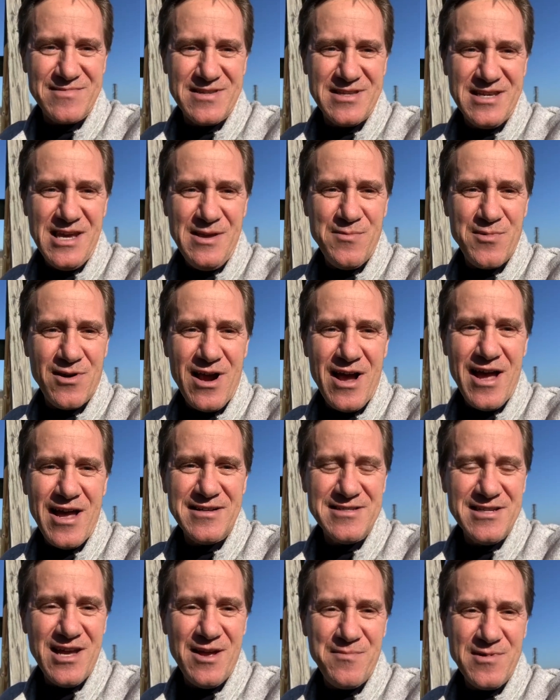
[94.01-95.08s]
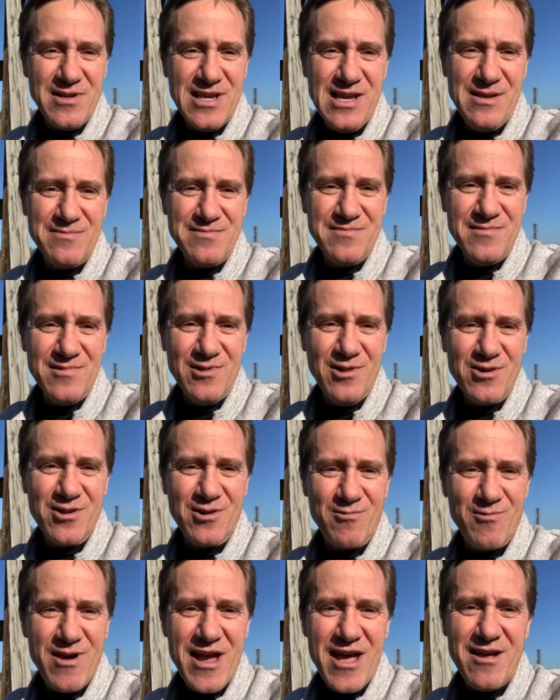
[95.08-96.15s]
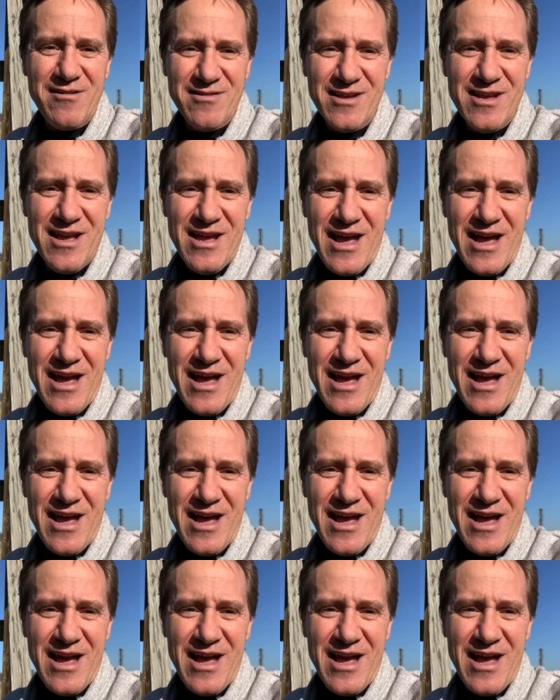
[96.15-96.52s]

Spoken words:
keep your eyes up and keep looking around,